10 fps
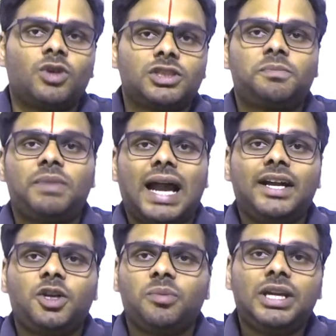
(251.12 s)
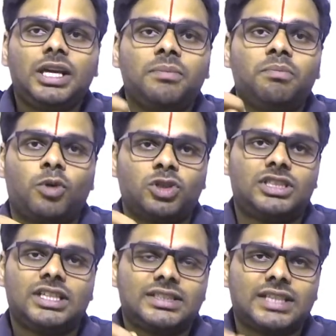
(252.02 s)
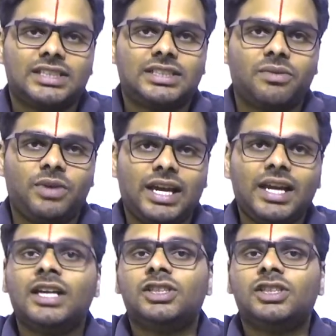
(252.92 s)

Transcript: was planned to be imposed in such a way